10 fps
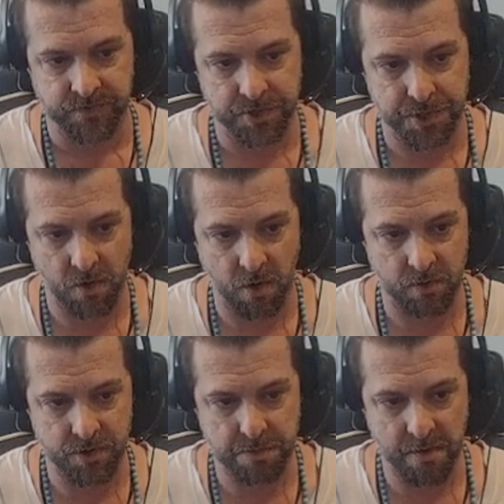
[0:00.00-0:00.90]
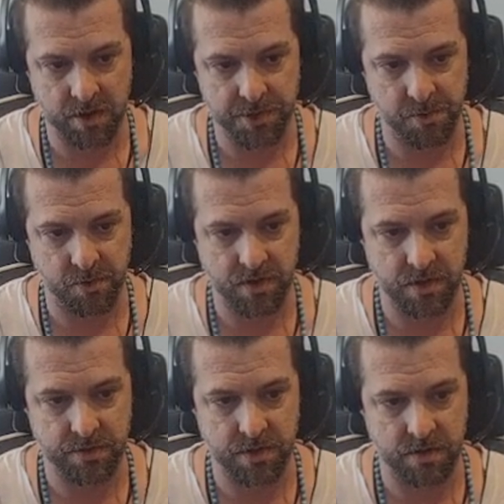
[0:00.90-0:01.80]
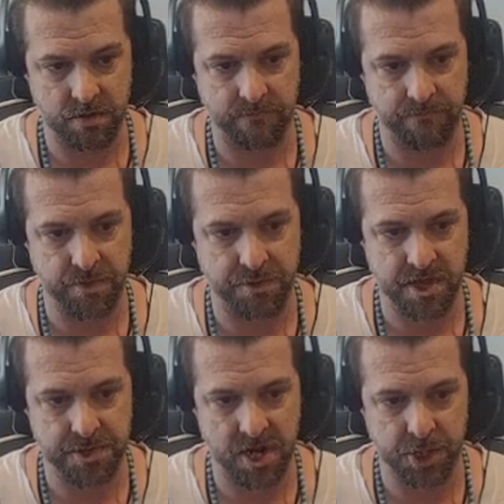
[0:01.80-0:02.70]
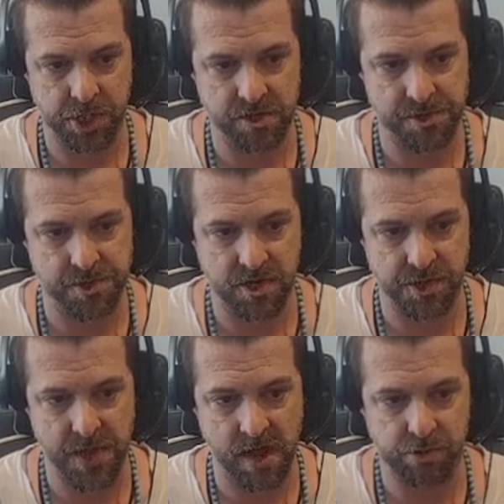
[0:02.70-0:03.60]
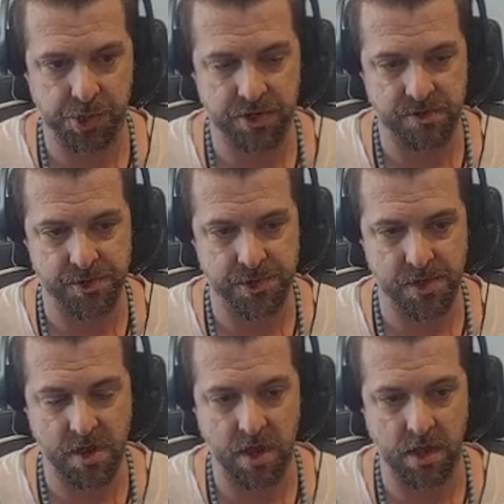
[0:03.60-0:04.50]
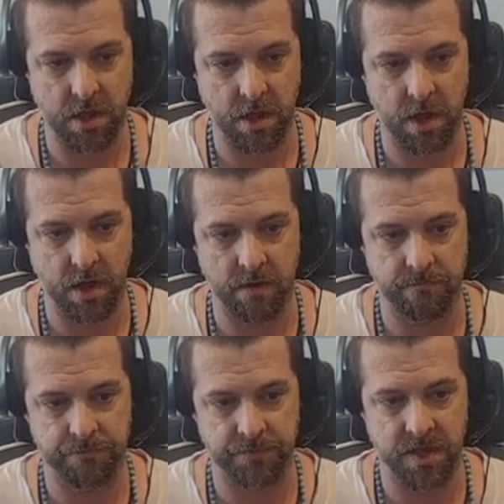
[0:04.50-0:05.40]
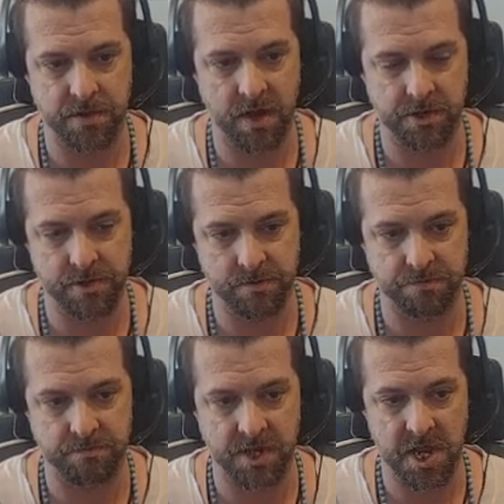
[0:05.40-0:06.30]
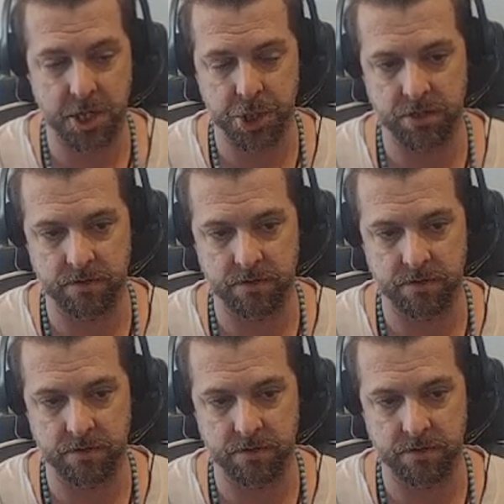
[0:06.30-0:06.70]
See all the spots where the thing touches and establishes a conductive connection